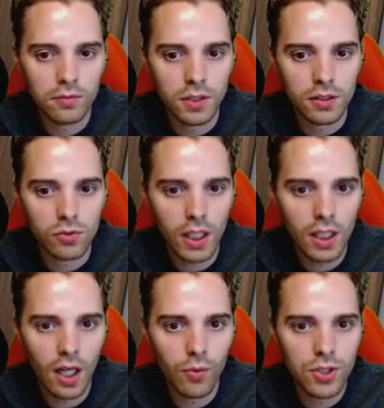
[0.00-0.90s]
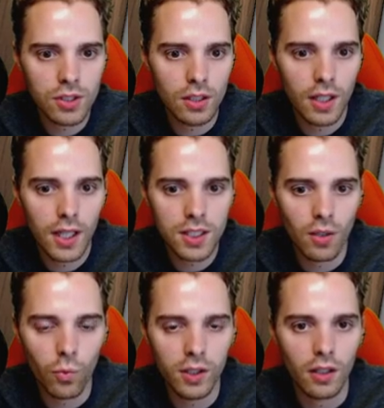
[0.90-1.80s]
because right now we just attach
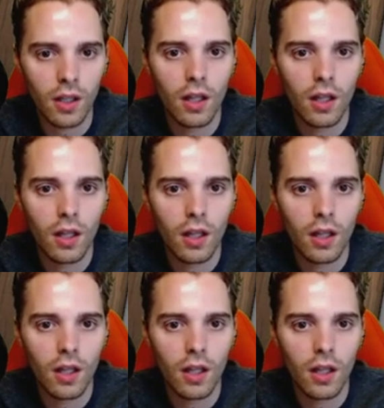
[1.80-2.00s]
and win.